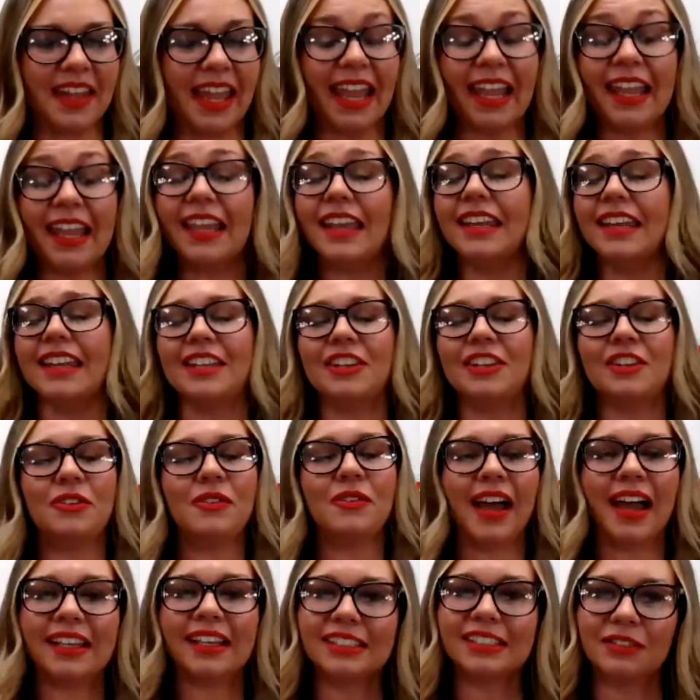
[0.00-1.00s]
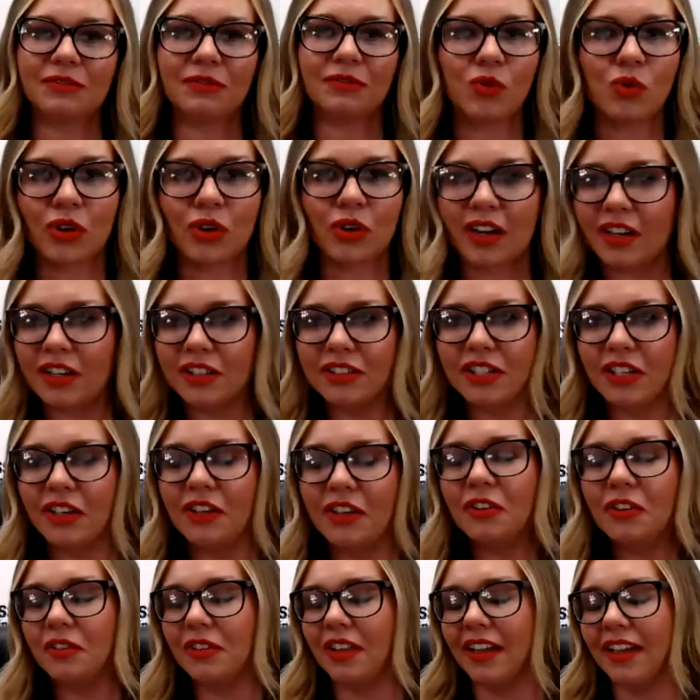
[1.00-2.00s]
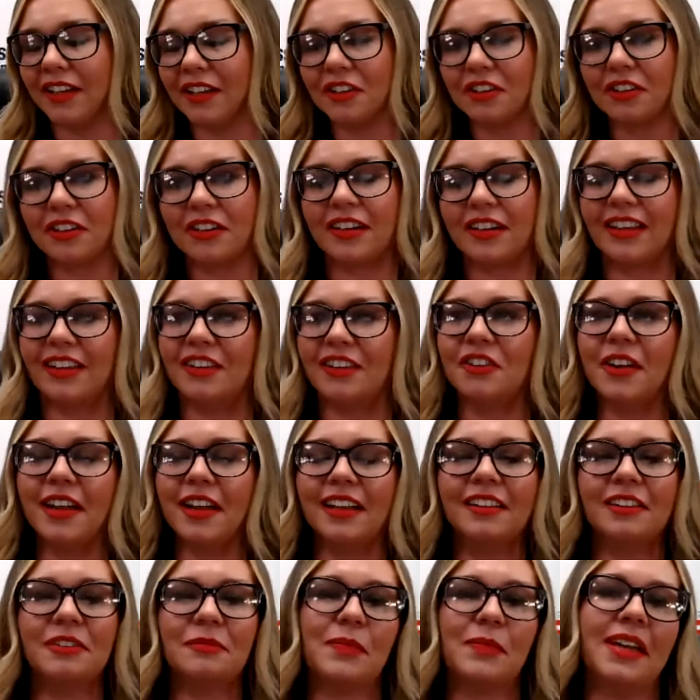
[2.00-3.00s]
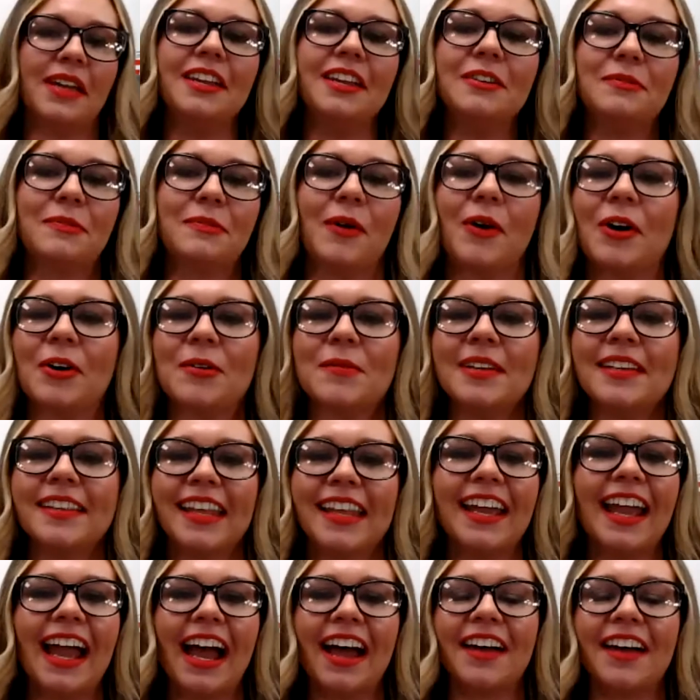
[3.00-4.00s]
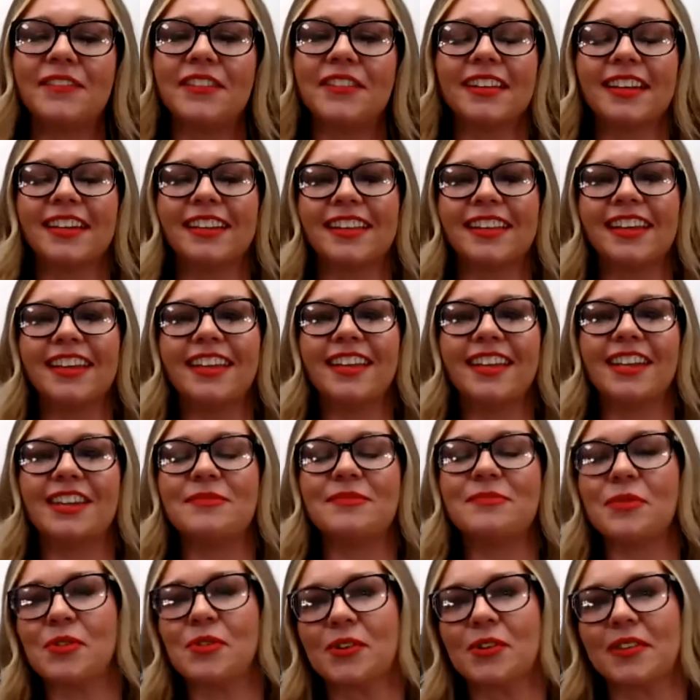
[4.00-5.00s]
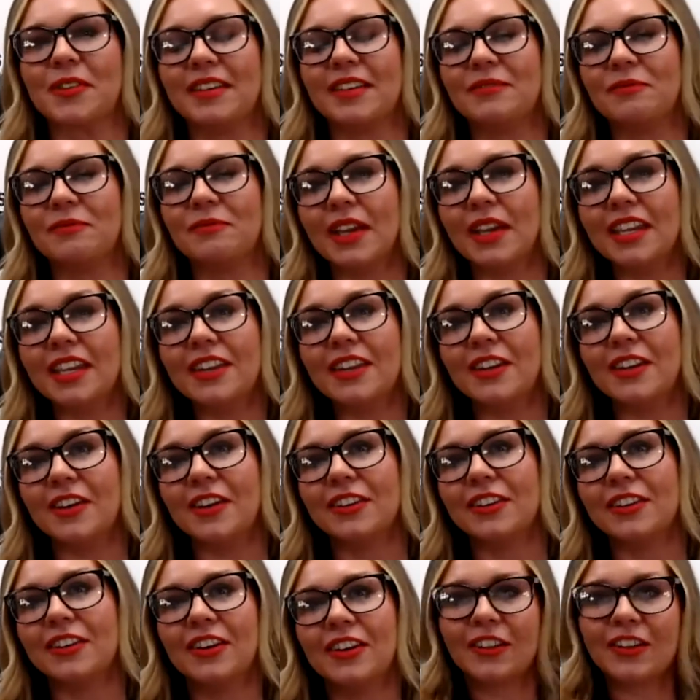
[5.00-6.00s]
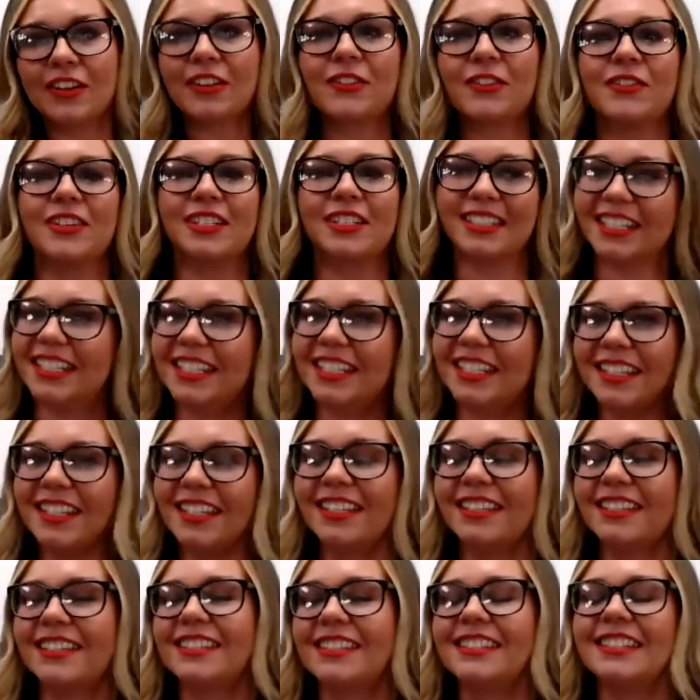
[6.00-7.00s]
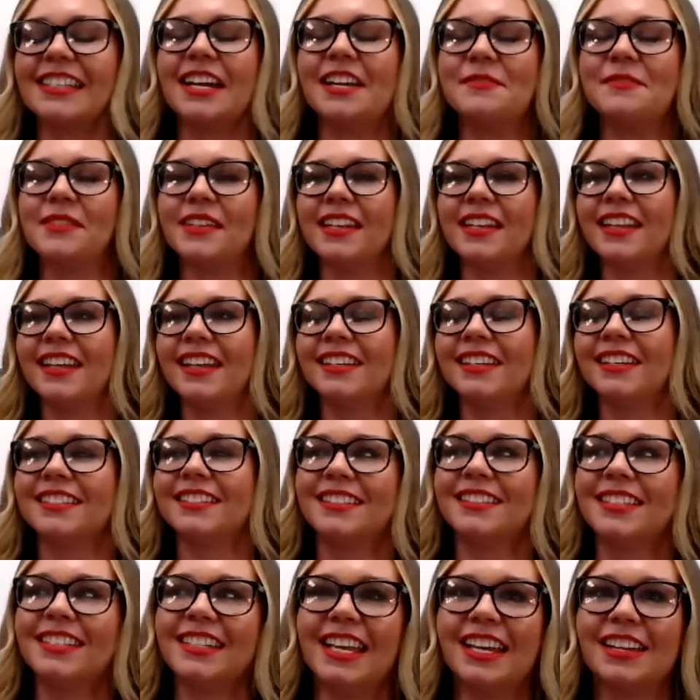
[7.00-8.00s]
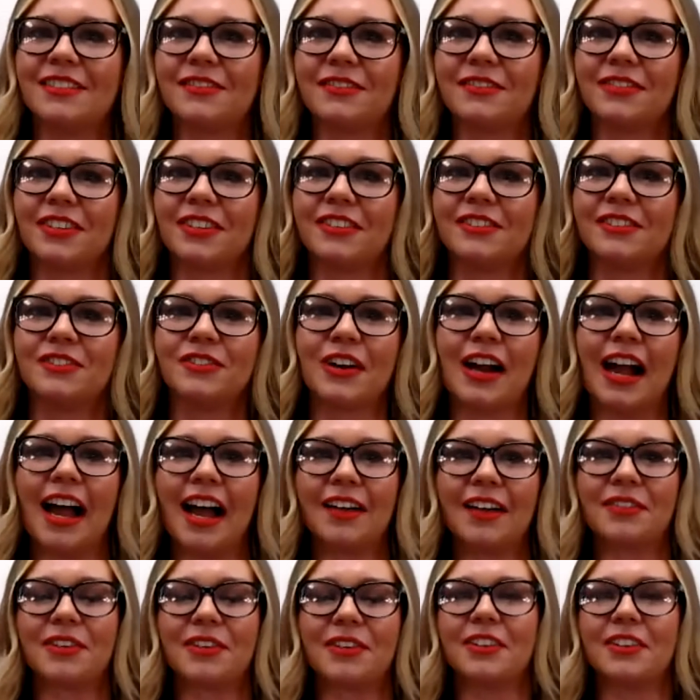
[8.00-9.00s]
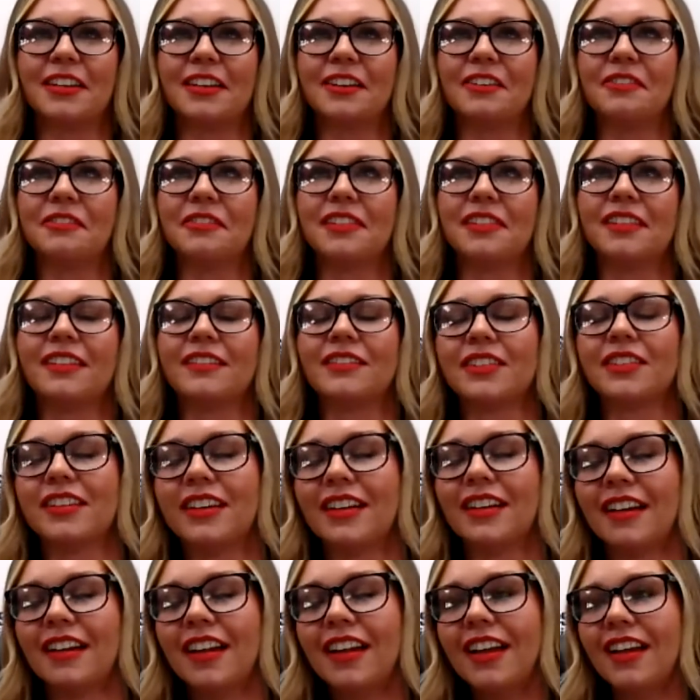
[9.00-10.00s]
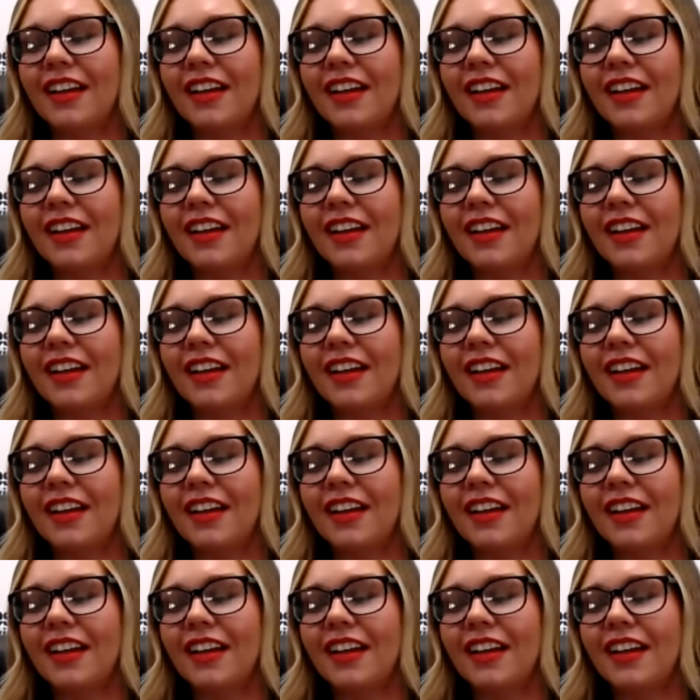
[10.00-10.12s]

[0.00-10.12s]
and you guys at Forward Air too, like your L&P department, I feel like they get it more than we do. They're the ones that get the excitement, and they get to sit down in front of the driver, whenever they're